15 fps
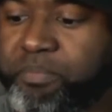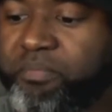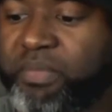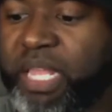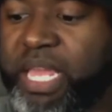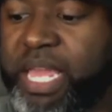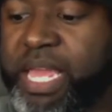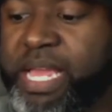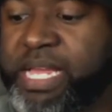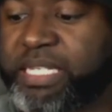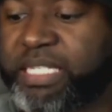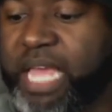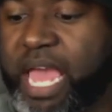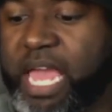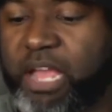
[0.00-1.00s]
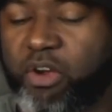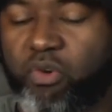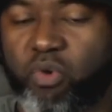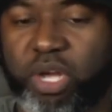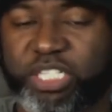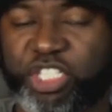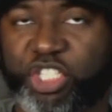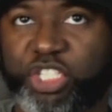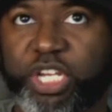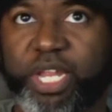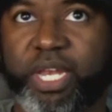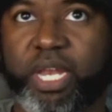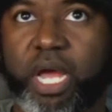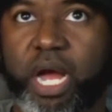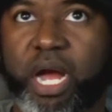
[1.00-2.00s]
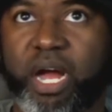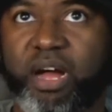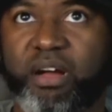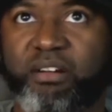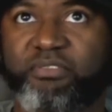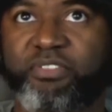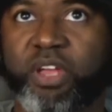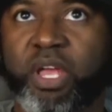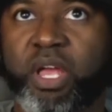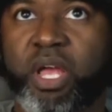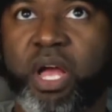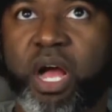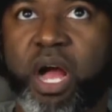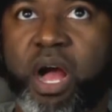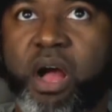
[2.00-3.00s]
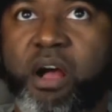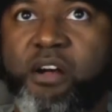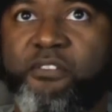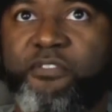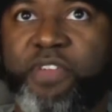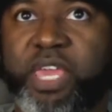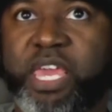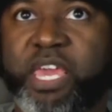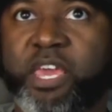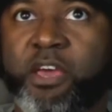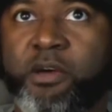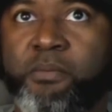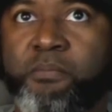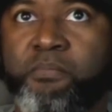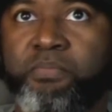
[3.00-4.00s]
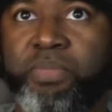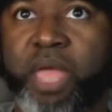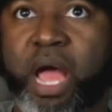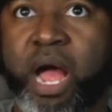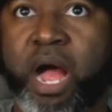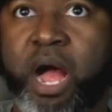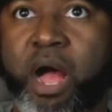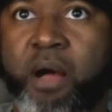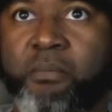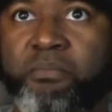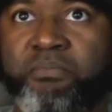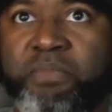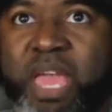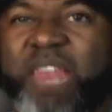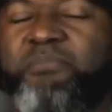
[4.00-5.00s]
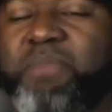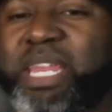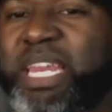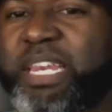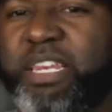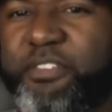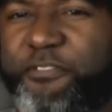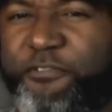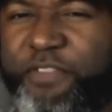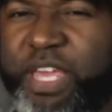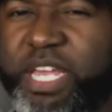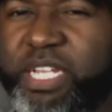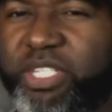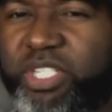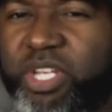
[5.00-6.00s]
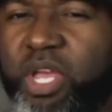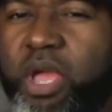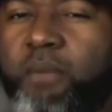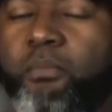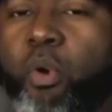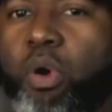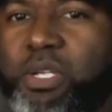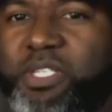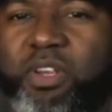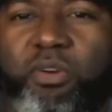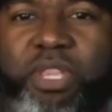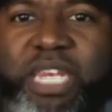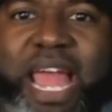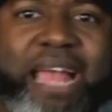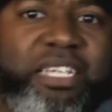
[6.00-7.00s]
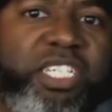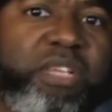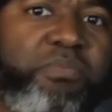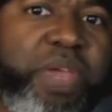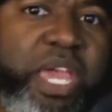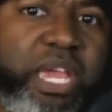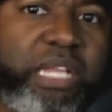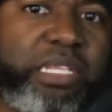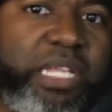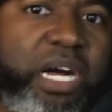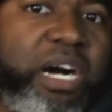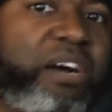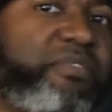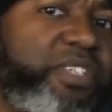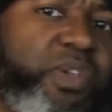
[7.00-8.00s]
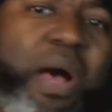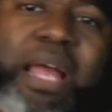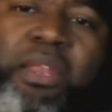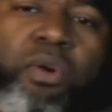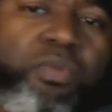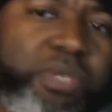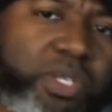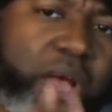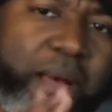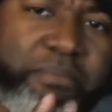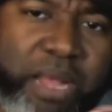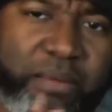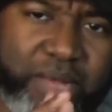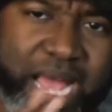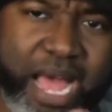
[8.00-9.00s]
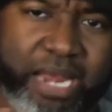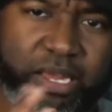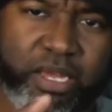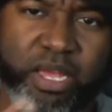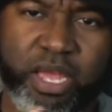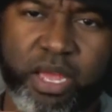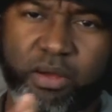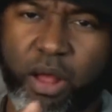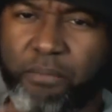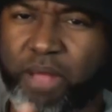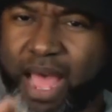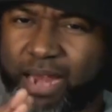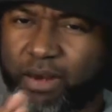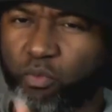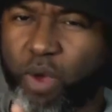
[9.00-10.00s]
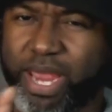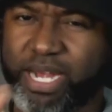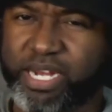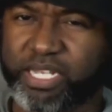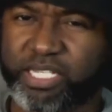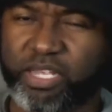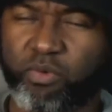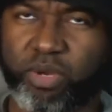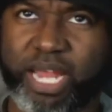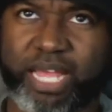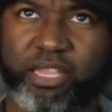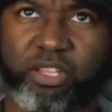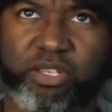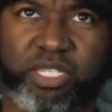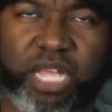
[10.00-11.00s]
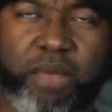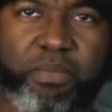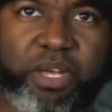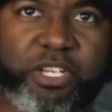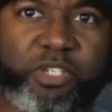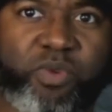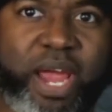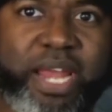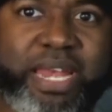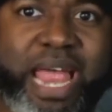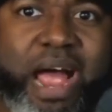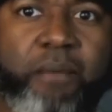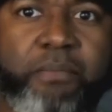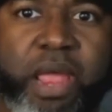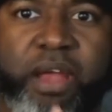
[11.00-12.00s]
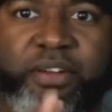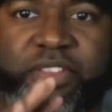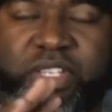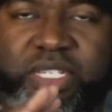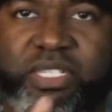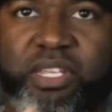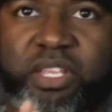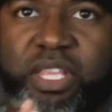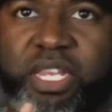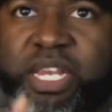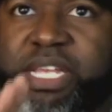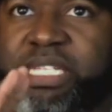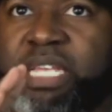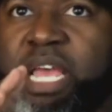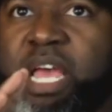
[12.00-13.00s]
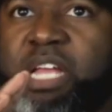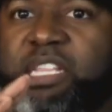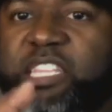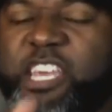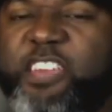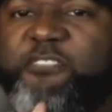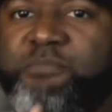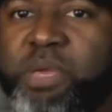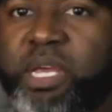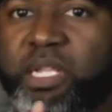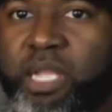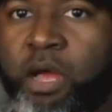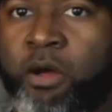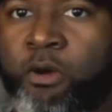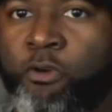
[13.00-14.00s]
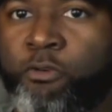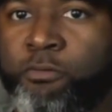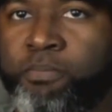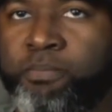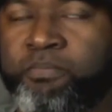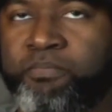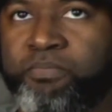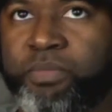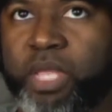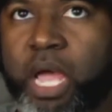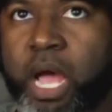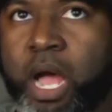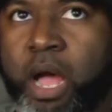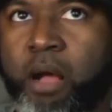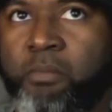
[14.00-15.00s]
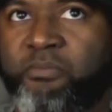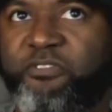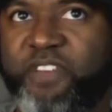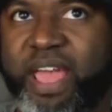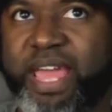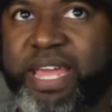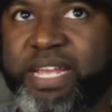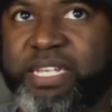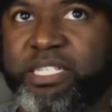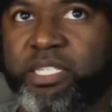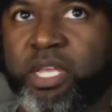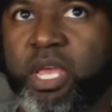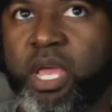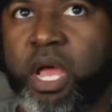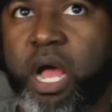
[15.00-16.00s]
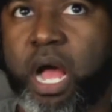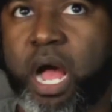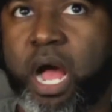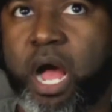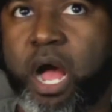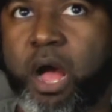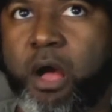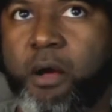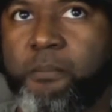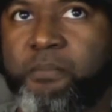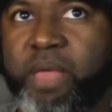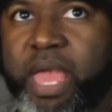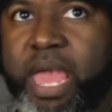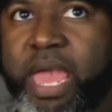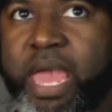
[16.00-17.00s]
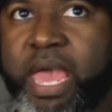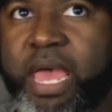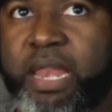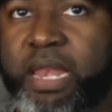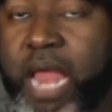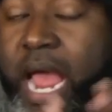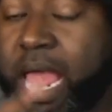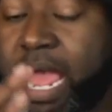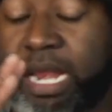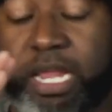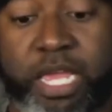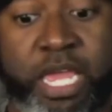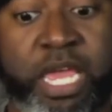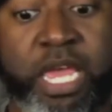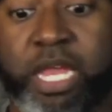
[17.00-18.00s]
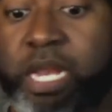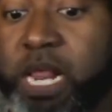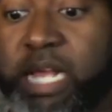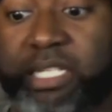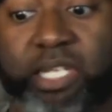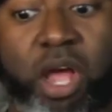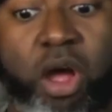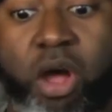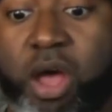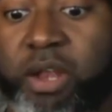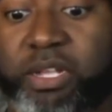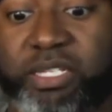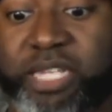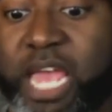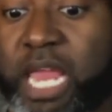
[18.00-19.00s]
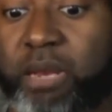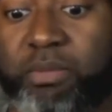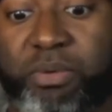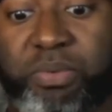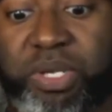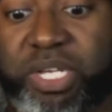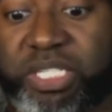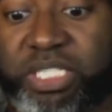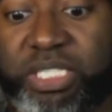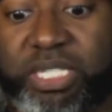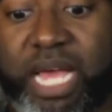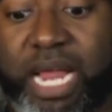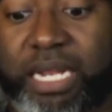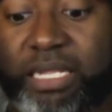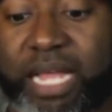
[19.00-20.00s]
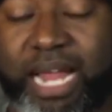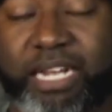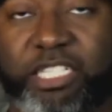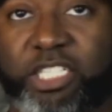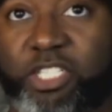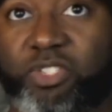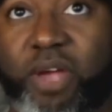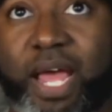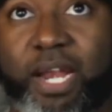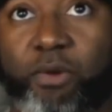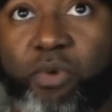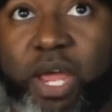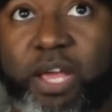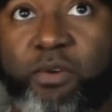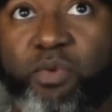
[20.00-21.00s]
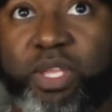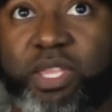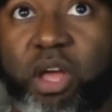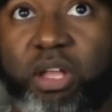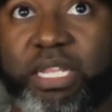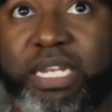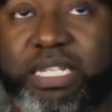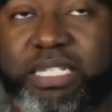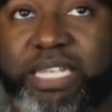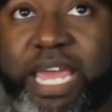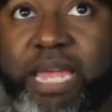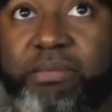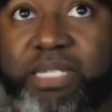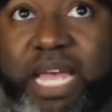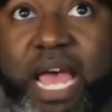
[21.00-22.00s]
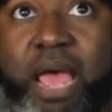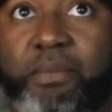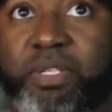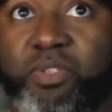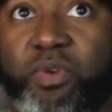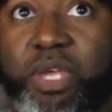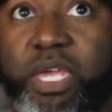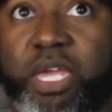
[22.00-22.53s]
is a question of of him um, admitting defeat more so than actually being in love. So I don't. So I'm kind of I'm kind of waiting to see what that looks like because right now Meredith is still in this leave me alone um, phase. Um, and and again, it's all understandable because she's got a lot that she's trying to reckon with all at the same time between